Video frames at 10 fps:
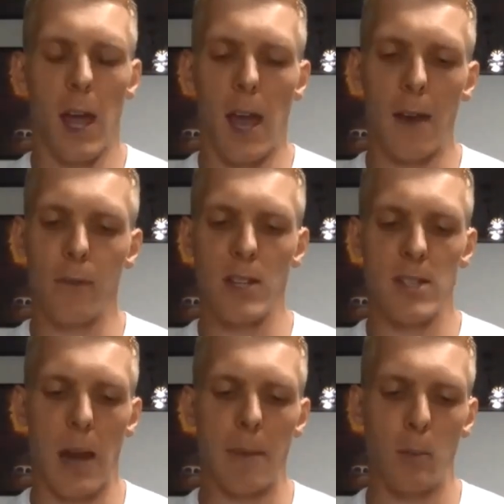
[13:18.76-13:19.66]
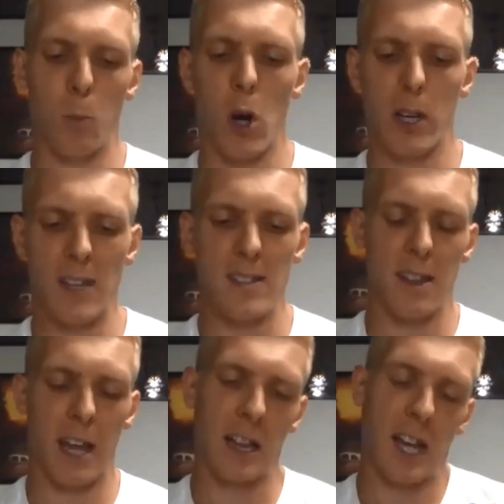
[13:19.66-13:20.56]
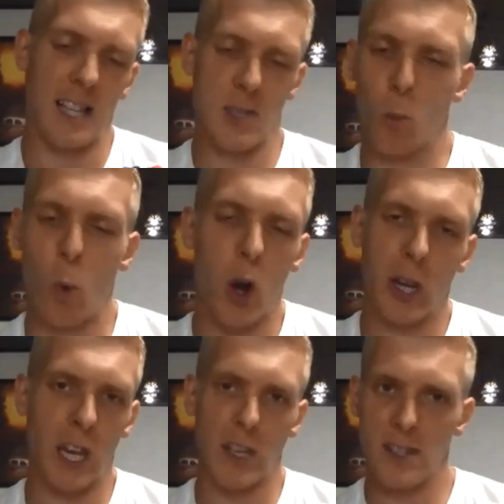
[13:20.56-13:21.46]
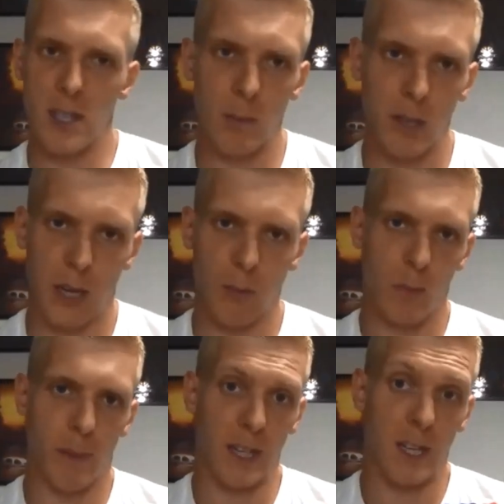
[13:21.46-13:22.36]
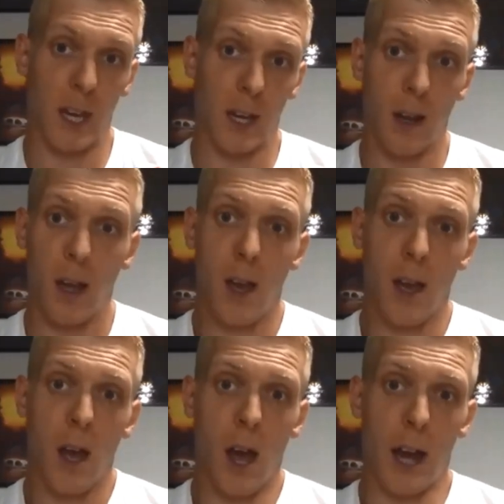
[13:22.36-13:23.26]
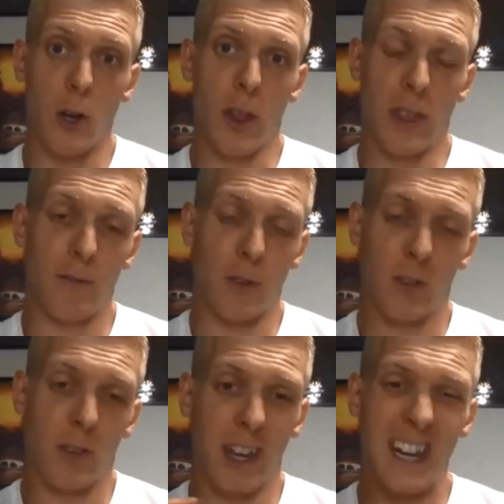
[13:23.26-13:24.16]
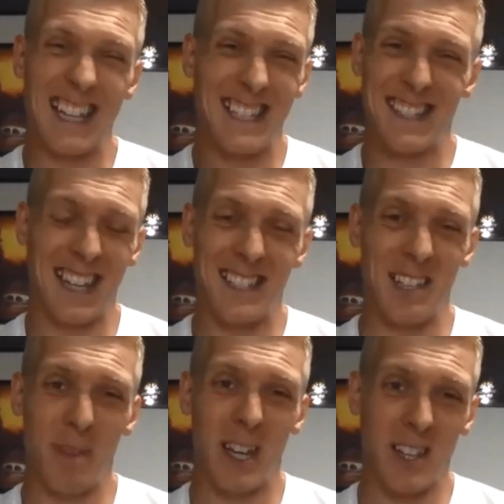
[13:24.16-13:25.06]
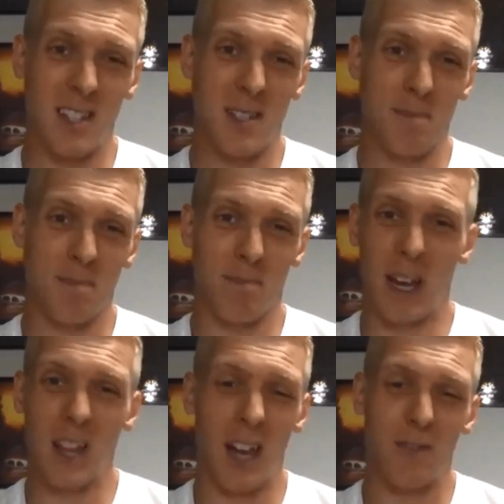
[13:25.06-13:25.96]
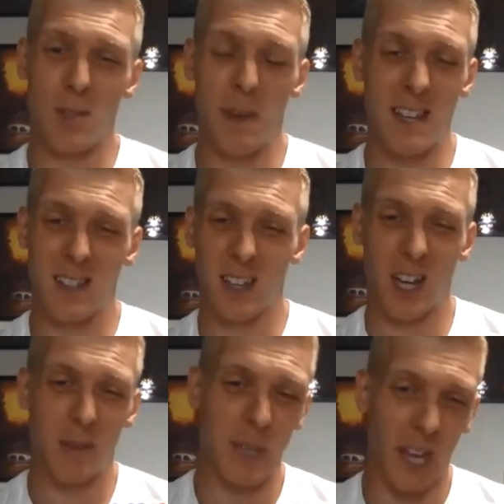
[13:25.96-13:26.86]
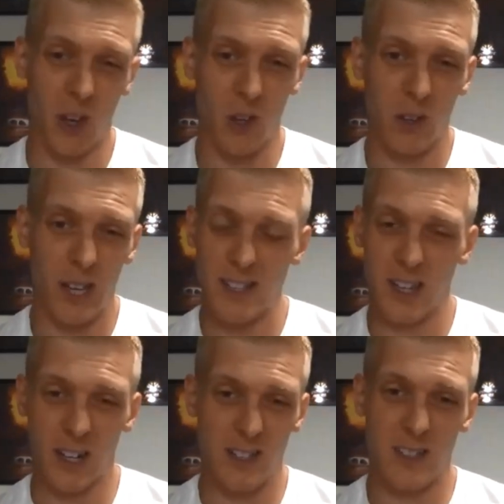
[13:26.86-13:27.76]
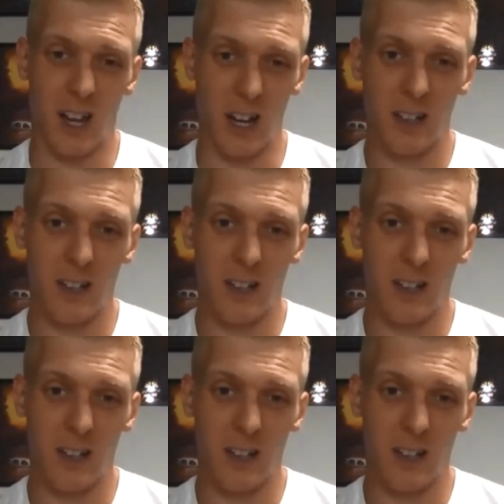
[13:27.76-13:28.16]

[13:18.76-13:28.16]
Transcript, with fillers: every time I'd walk into that class, walking in, stumbling in with my cane, I know that, that for the next 60 minutes, my life is basically going to be hell. It's going to suck.